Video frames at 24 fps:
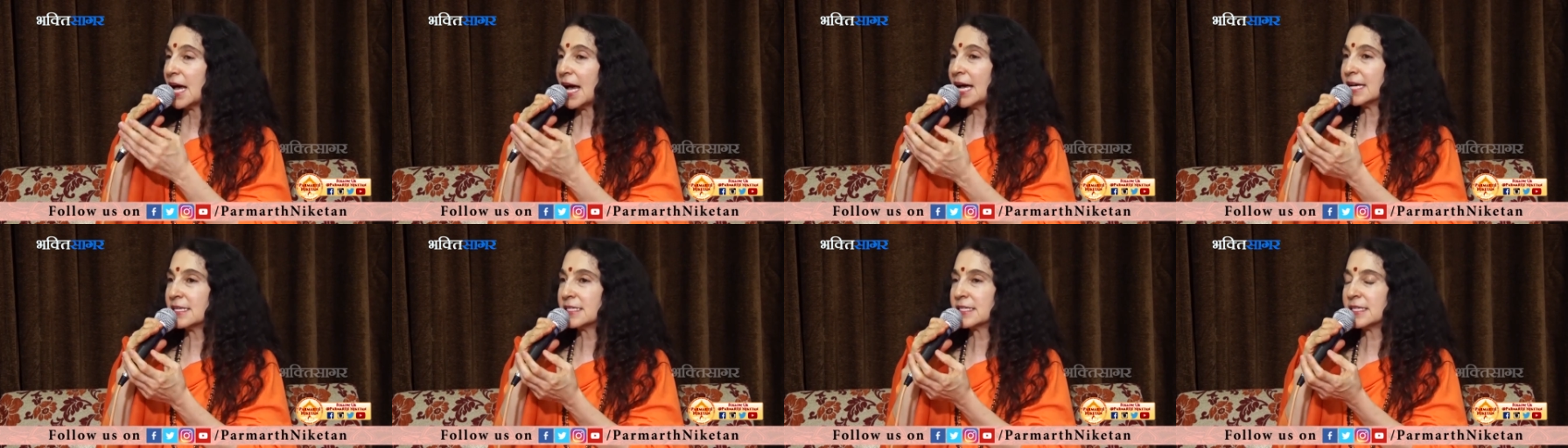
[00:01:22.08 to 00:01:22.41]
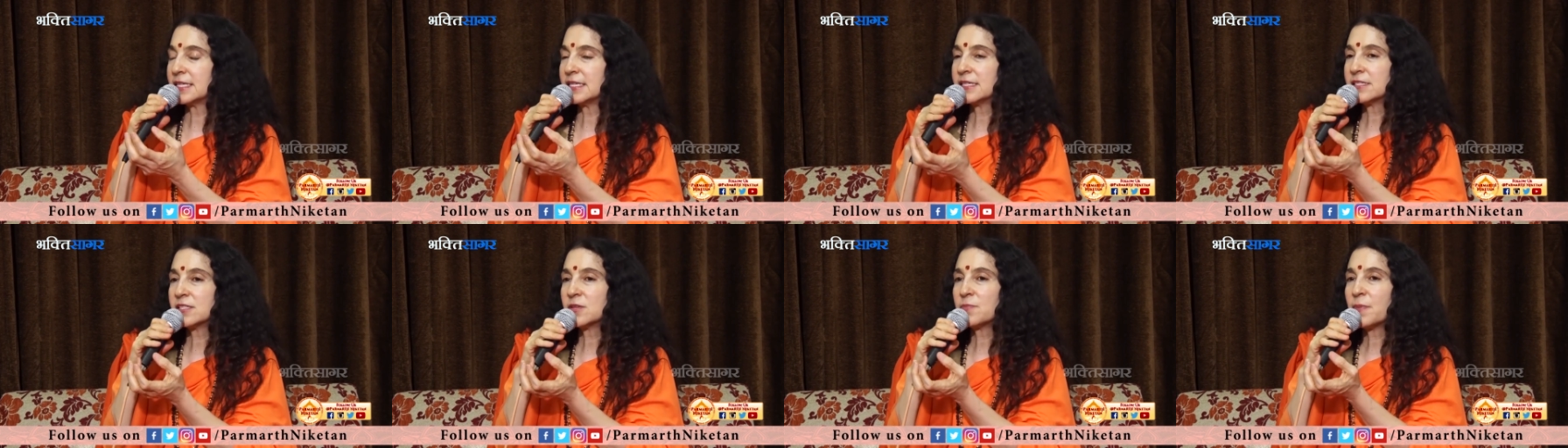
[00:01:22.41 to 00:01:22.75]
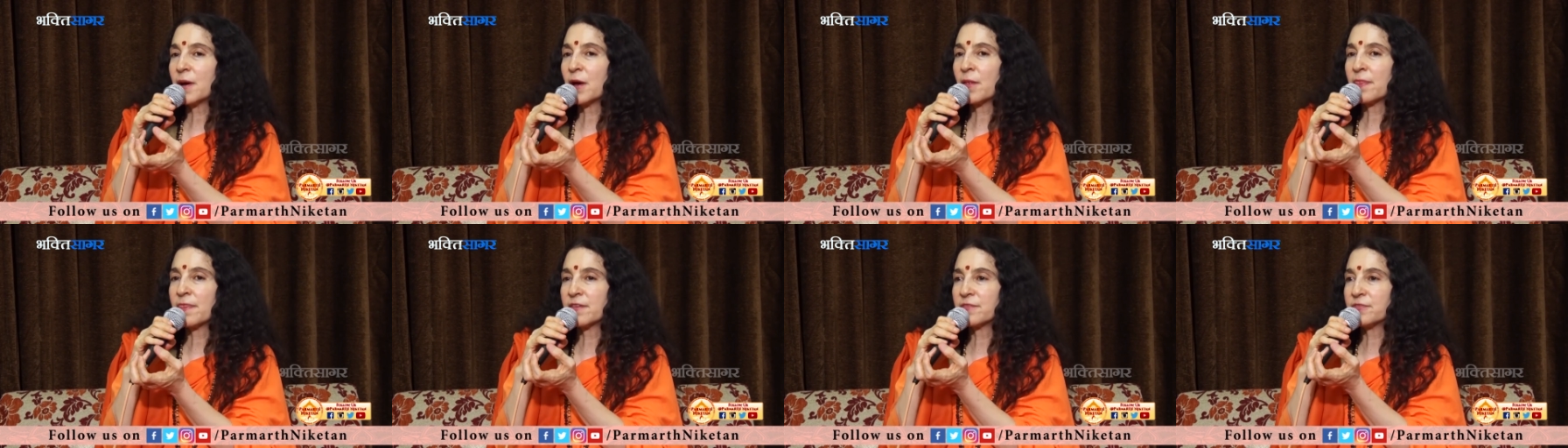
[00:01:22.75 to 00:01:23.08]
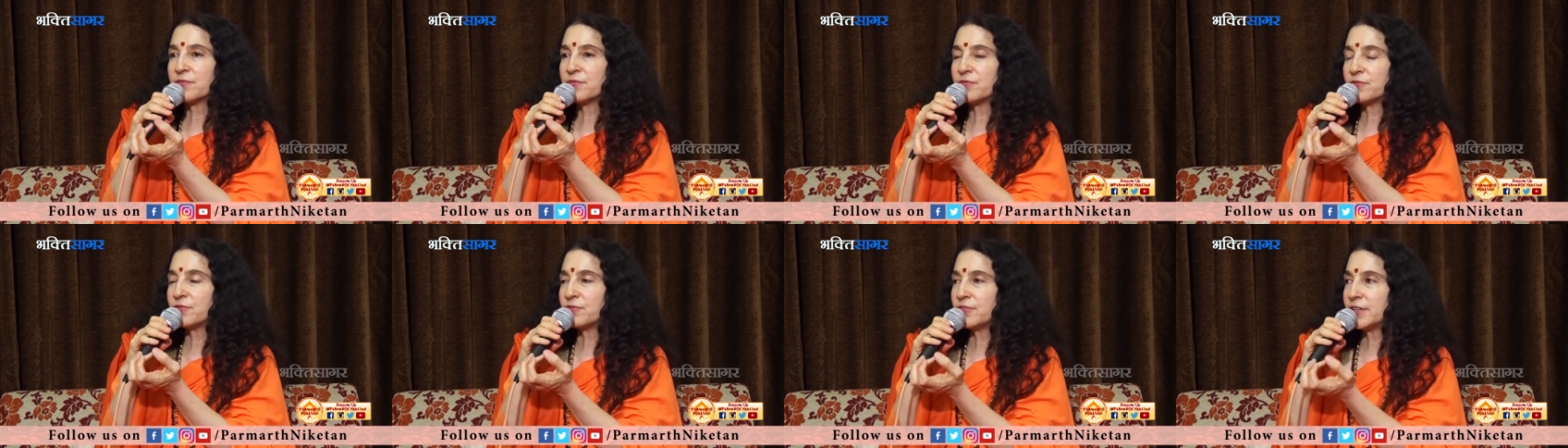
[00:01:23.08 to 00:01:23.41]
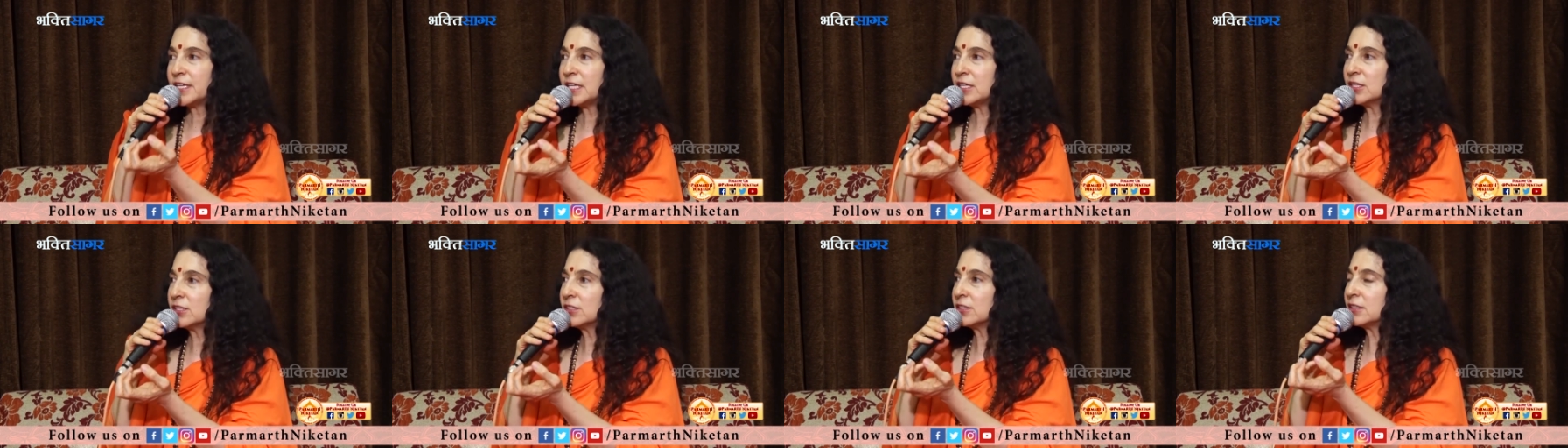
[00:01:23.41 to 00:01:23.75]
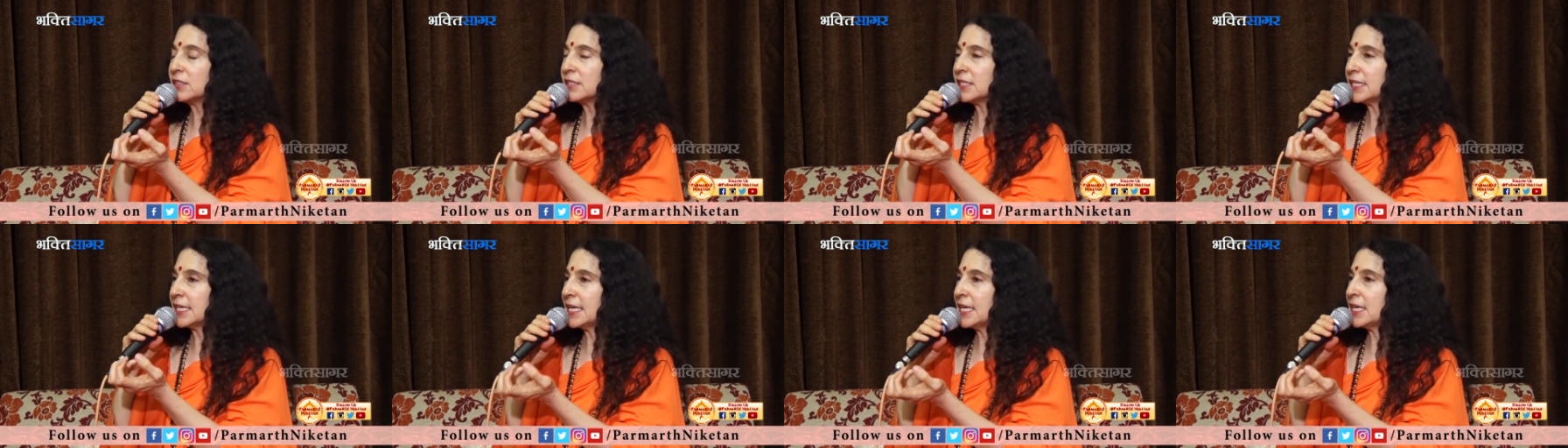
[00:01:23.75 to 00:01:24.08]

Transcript: as it is about the field